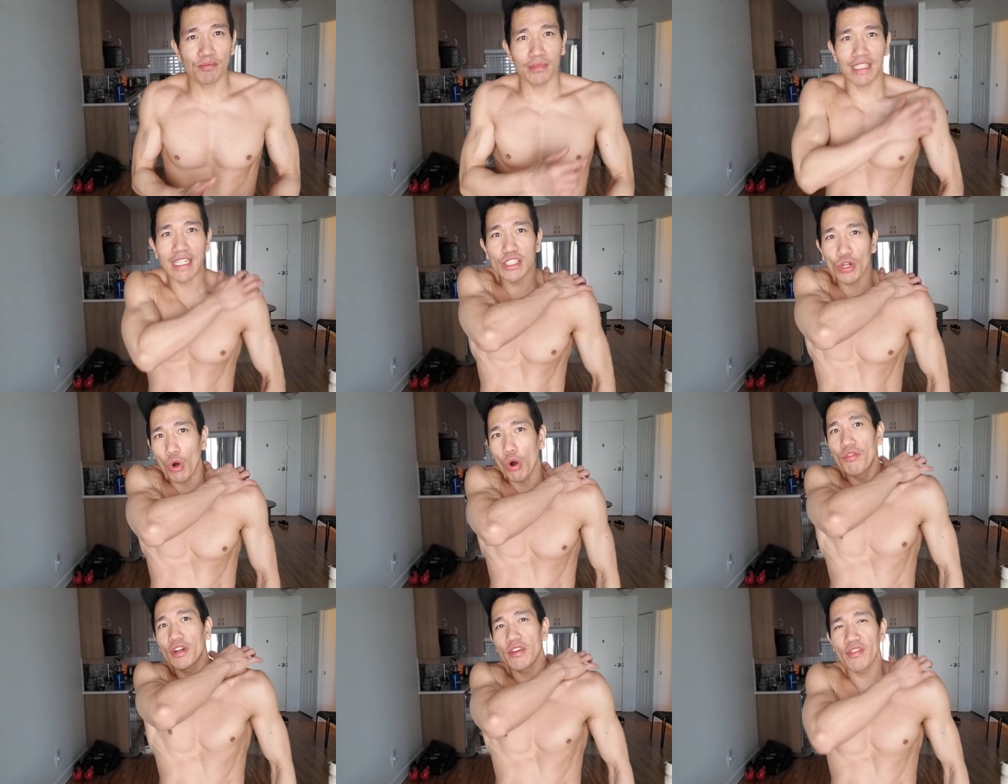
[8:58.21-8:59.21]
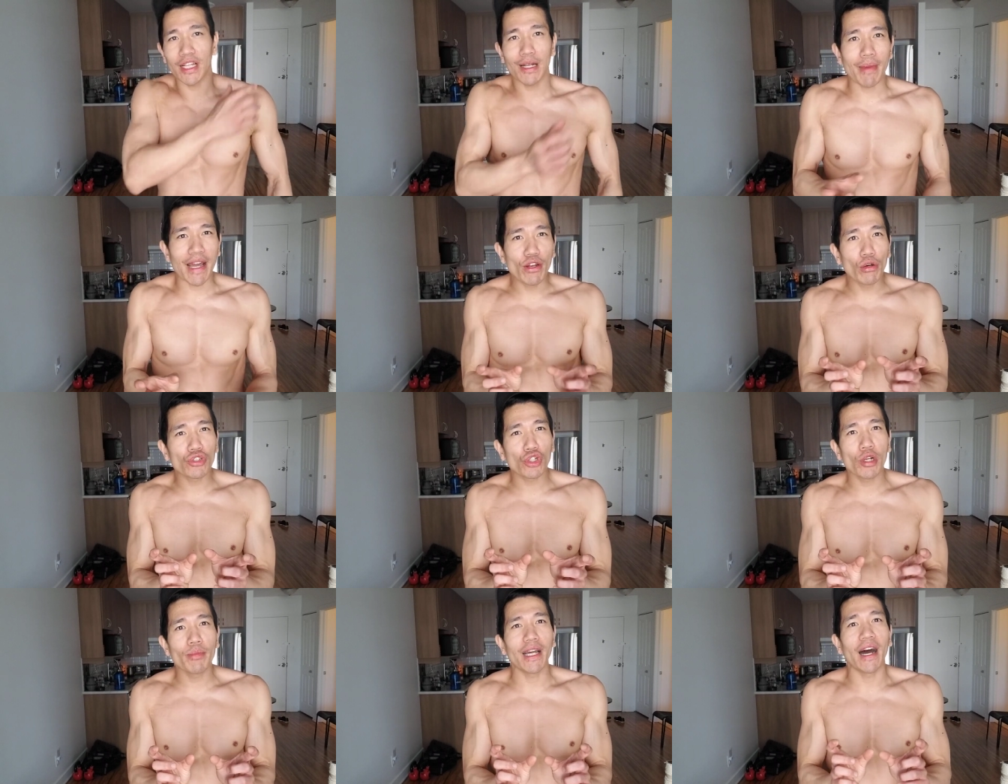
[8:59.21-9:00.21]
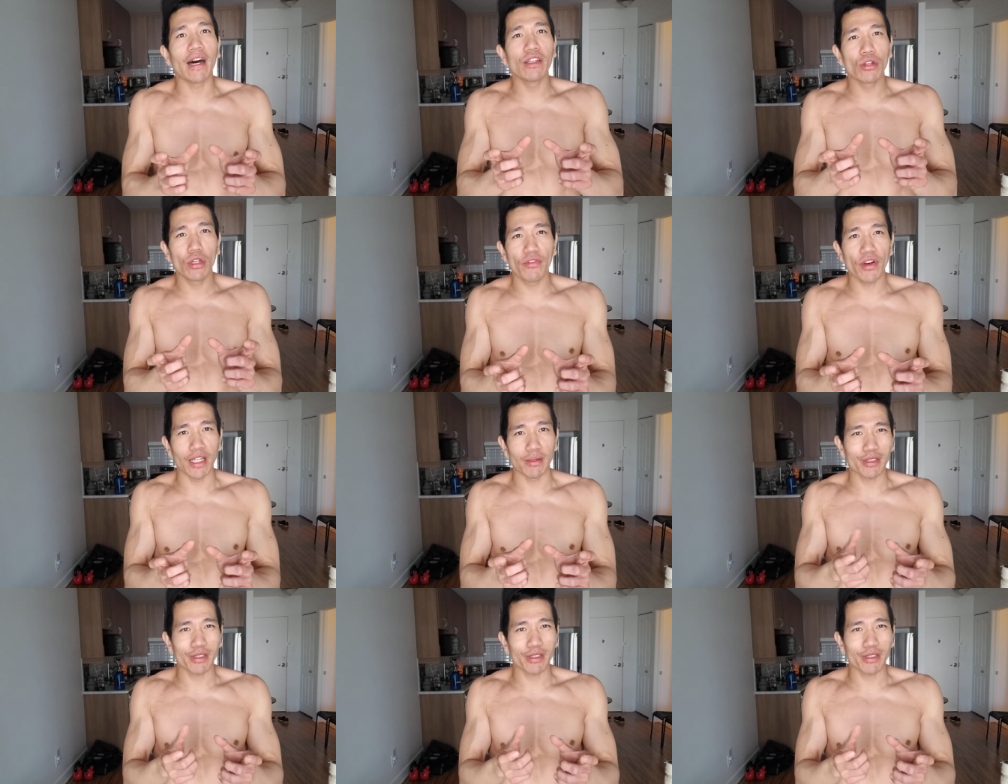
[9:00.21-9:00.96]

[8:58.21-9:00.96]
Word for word: these are overdeveloped and those are gonna be underdeveloped.